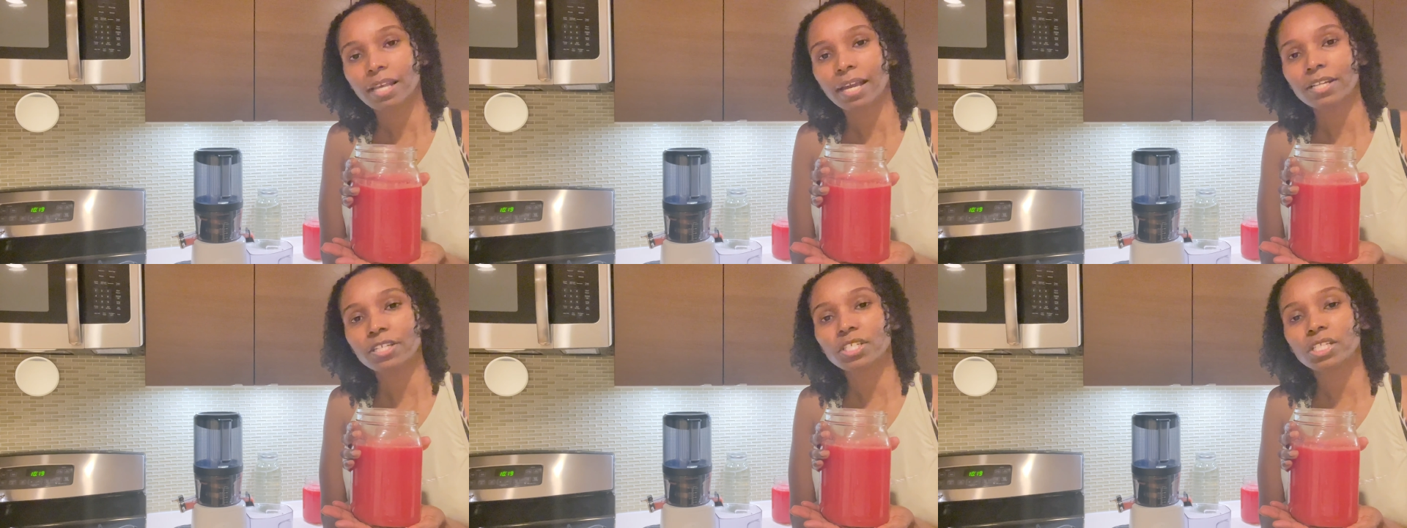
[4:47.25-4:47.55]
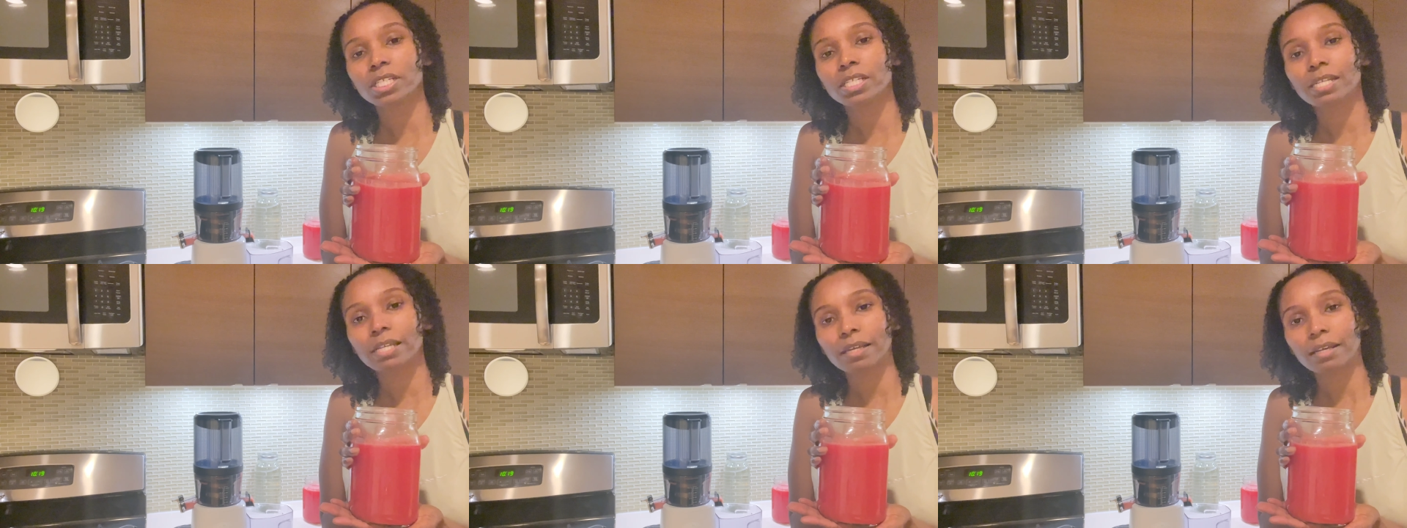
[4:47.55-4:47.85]
that
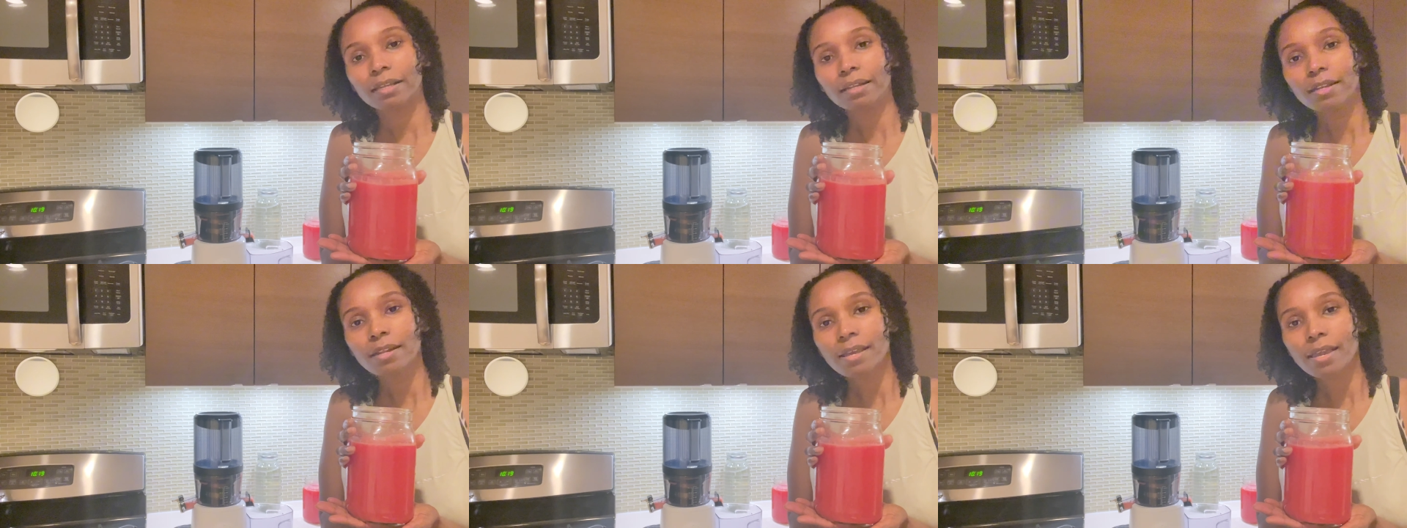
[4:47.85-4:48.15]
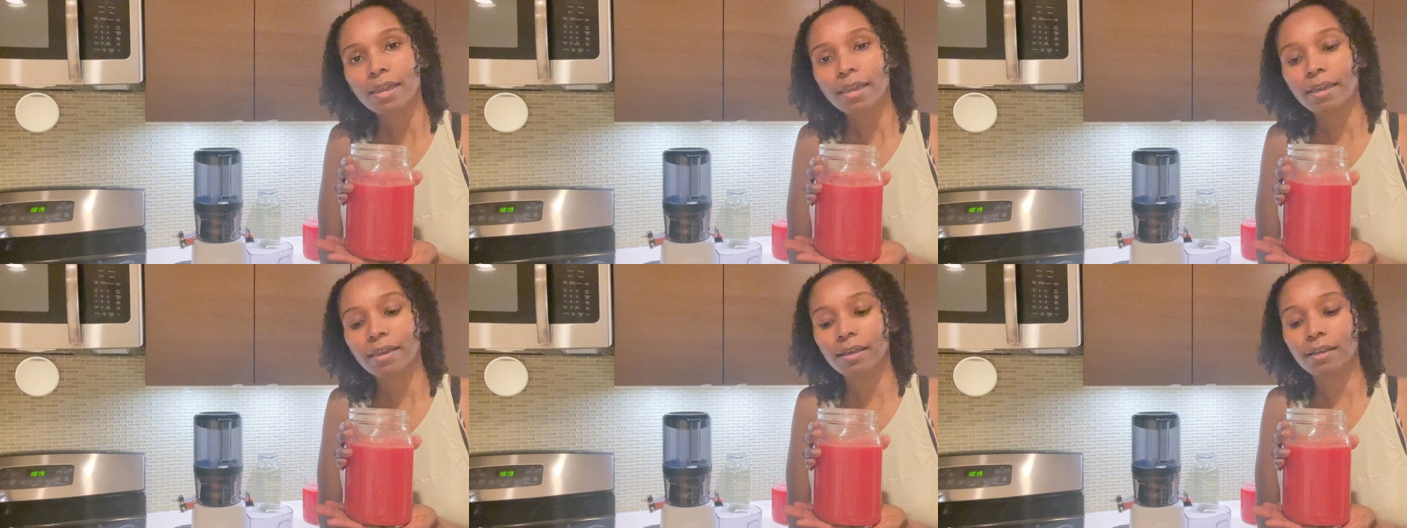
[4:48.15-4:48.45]
she did.
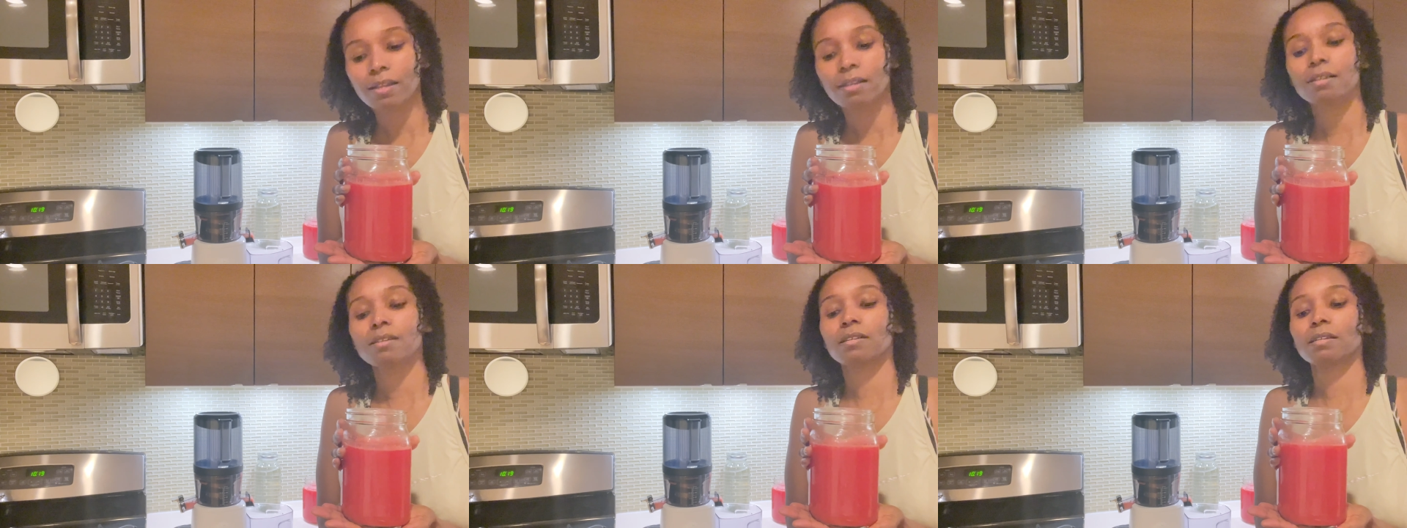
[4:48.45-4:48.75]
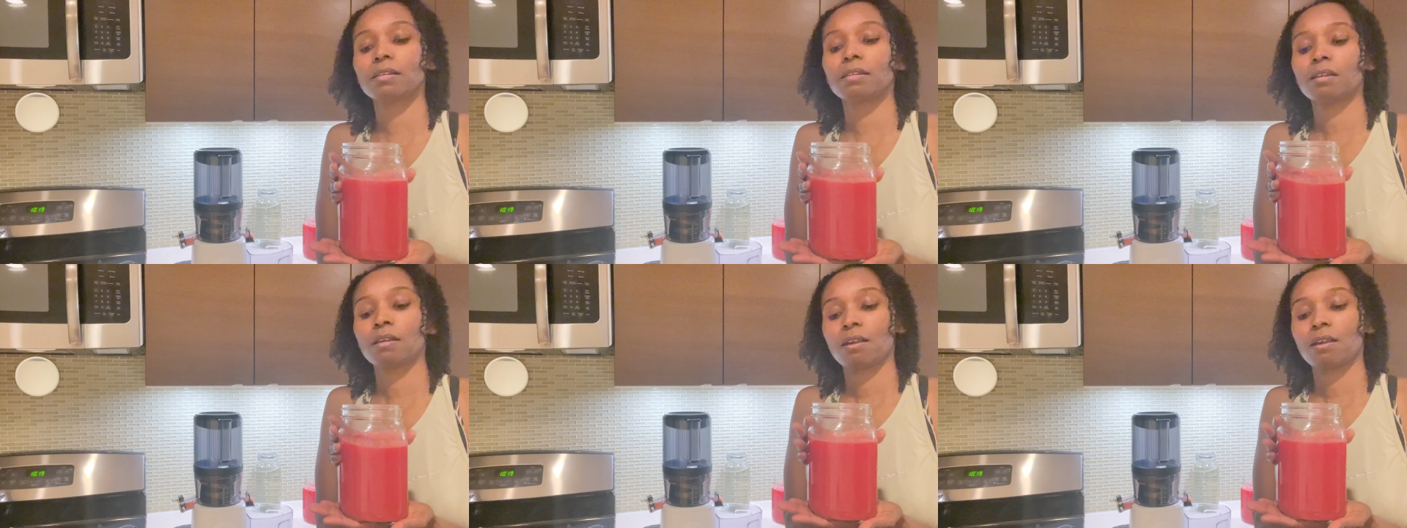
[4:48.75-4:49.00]
And